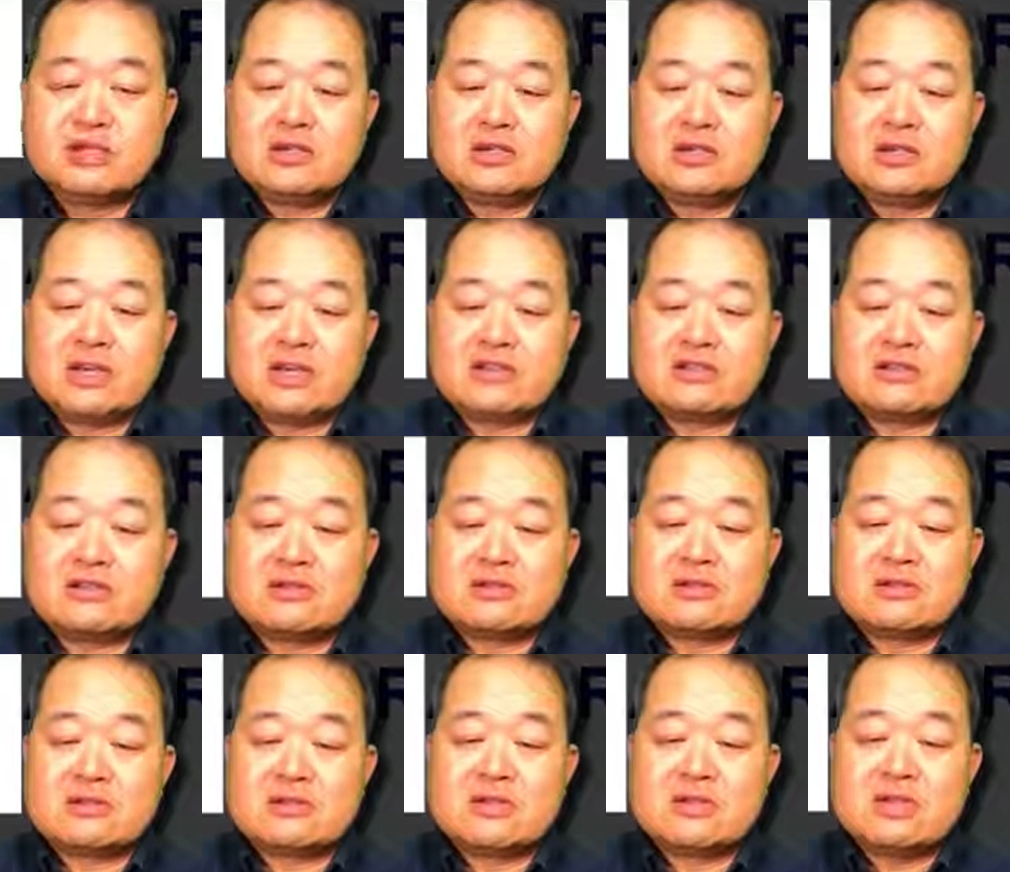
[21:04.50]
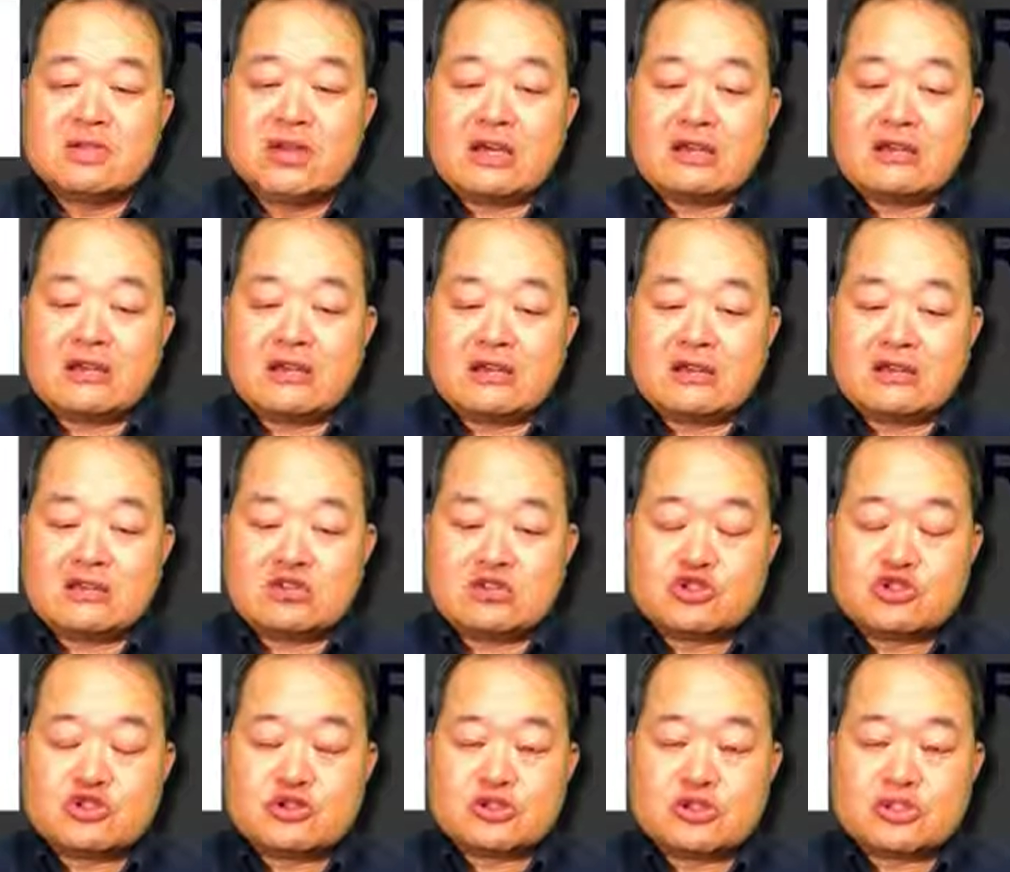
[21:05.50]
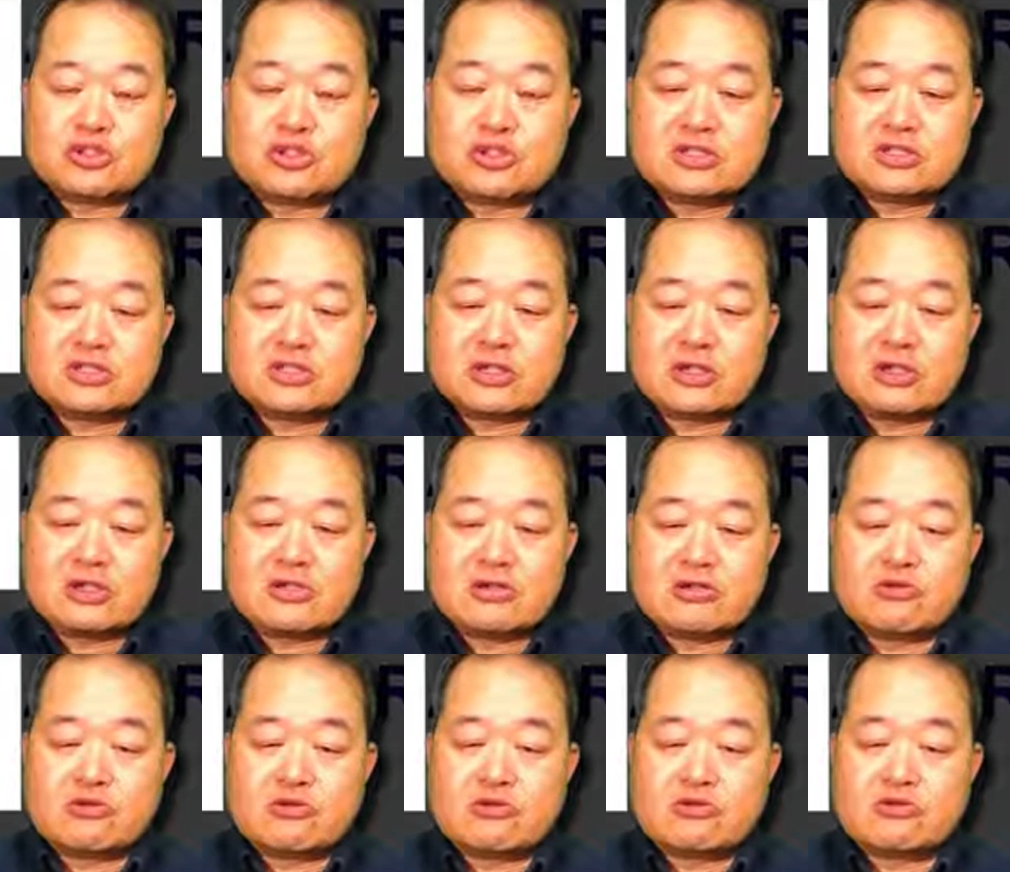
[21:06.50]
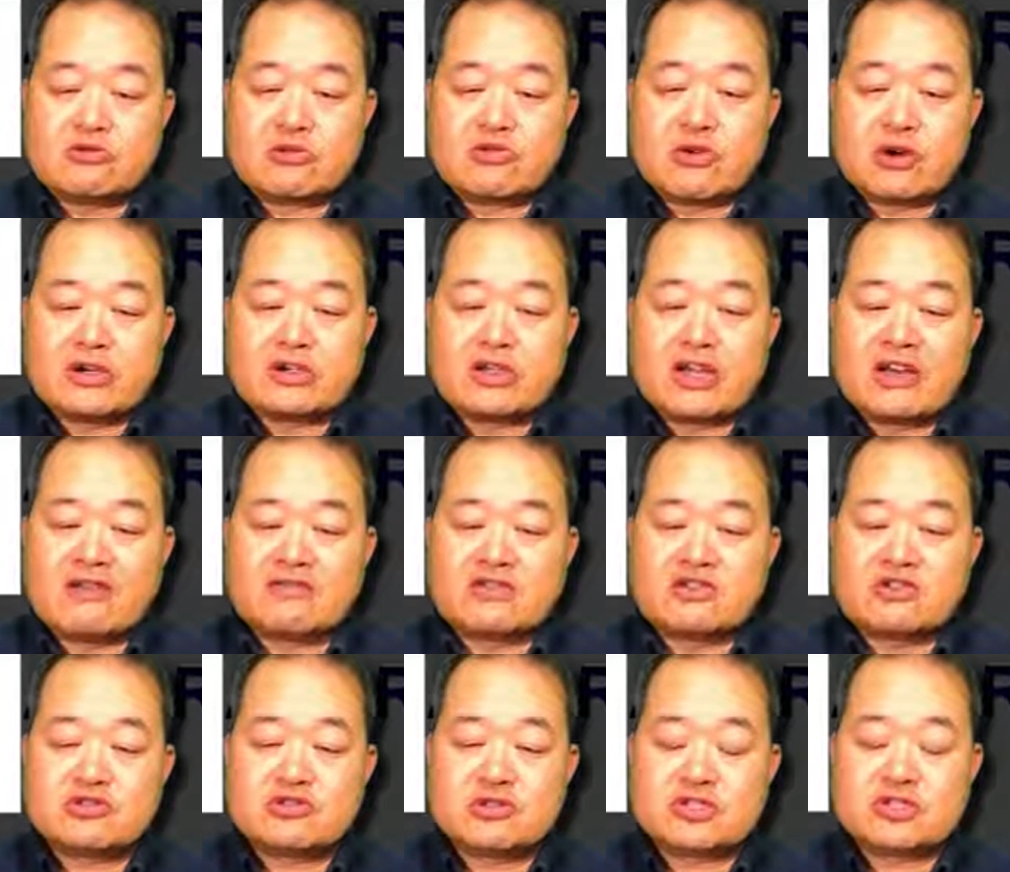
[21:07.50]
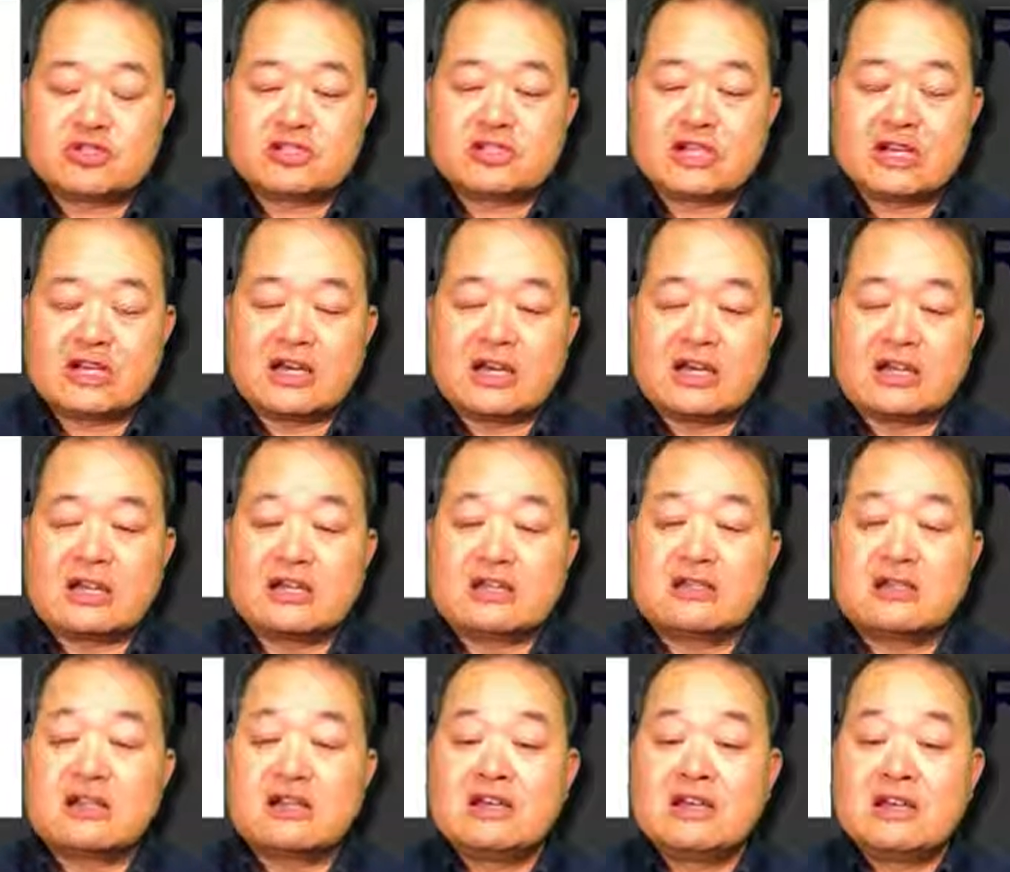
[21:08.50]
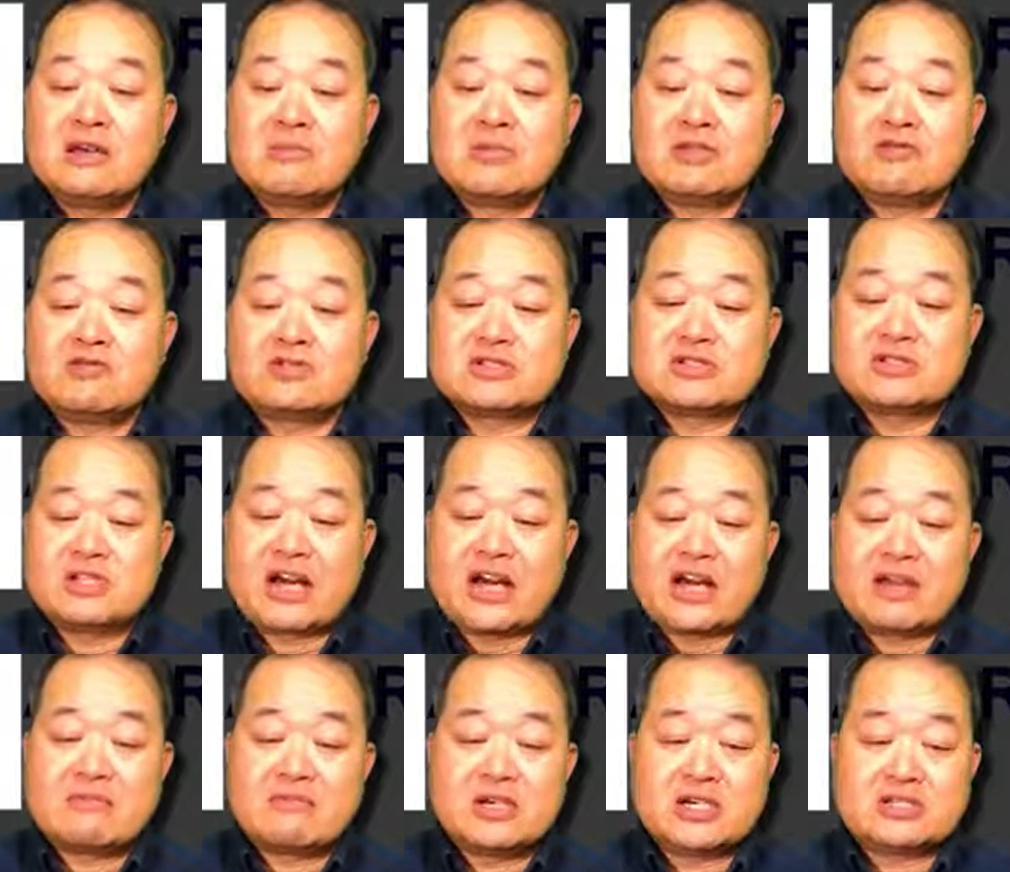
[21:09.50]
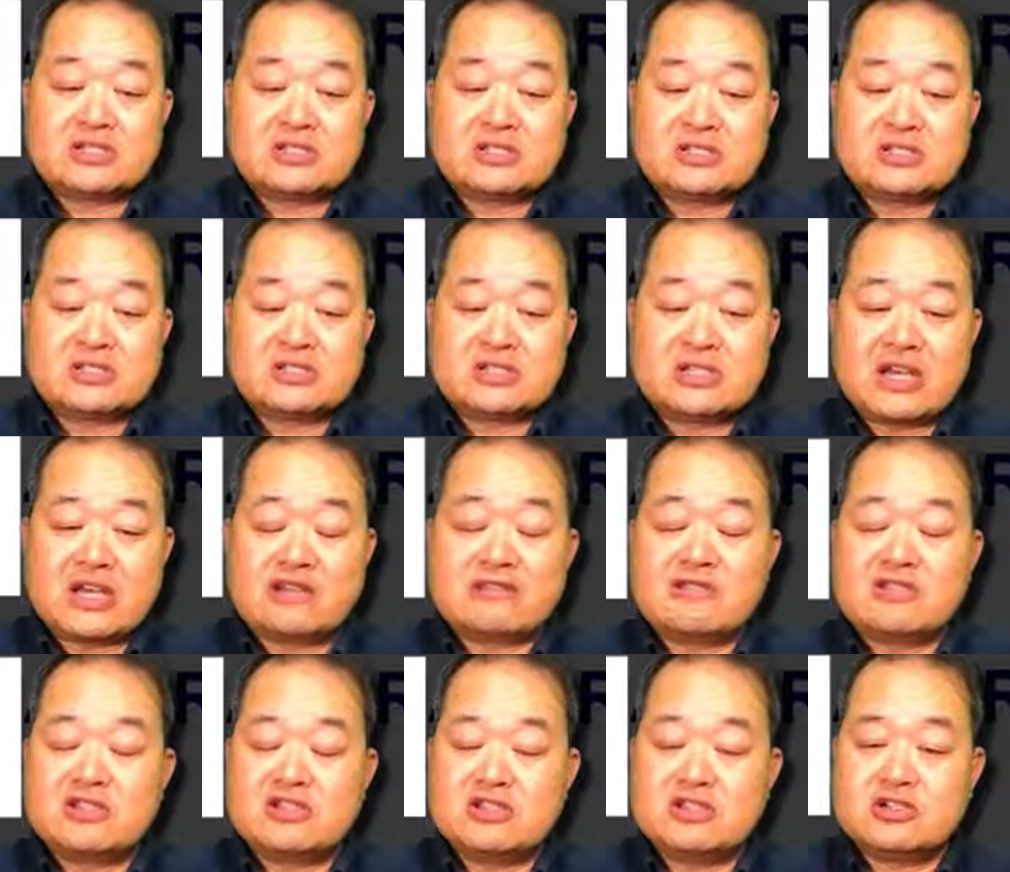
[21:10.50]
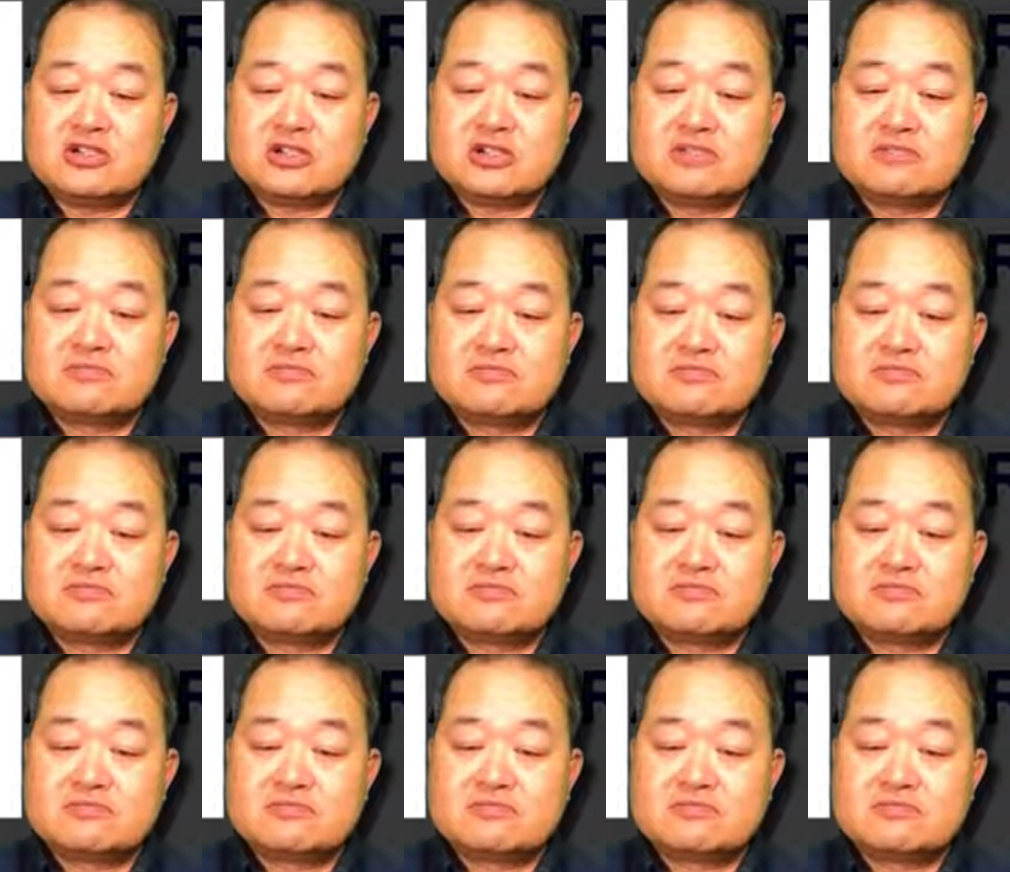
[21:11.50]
And the insurance, they were required to have insurance, I believe it was 9 months out of the year.